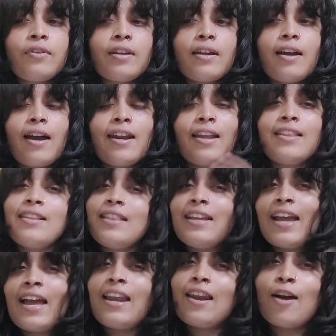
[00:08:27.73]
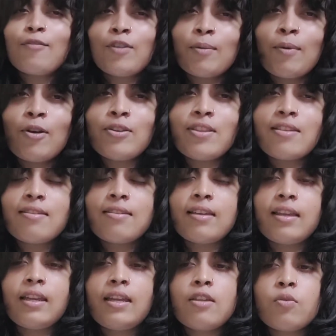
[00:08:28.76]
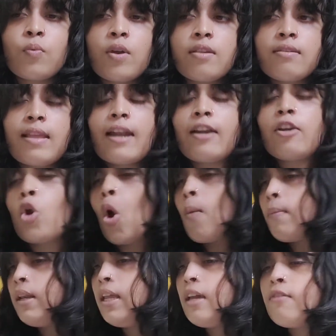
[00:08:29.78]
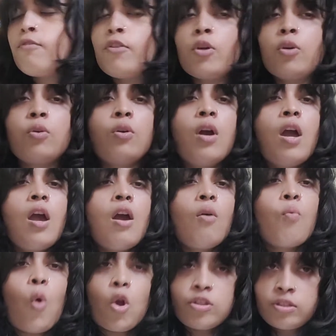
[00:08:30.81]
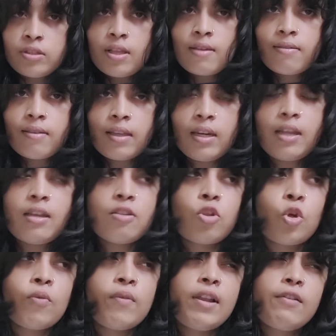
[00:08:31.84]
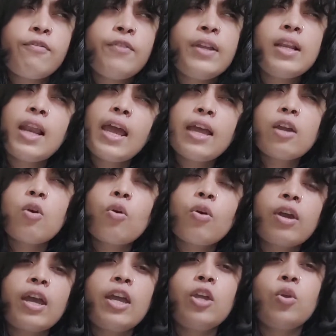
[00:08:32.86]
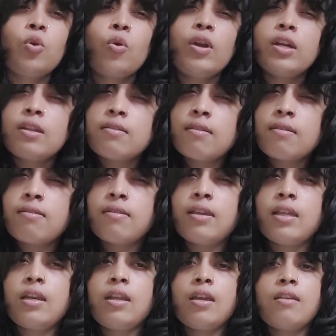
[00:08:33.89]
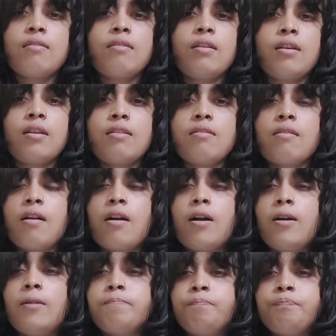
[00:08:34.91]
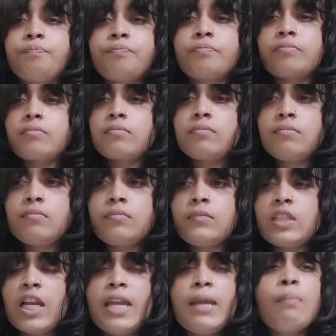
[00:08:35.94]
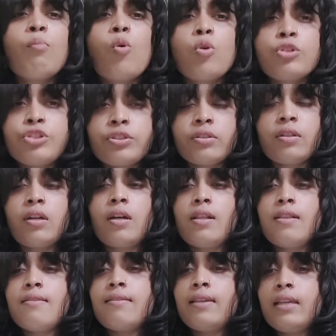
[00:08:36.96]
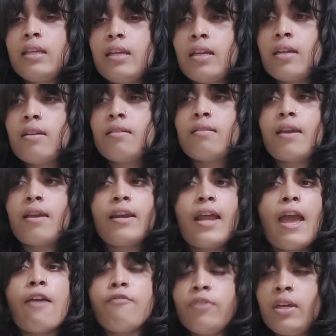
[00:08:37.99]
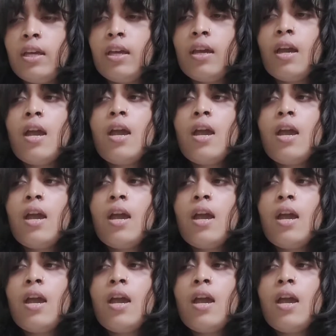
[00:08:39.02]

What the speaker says: Another thing I loved about this series was that normally if you watch this series, you will feel like, okay, you know, it is a serious, it is a emotional, serious and heavy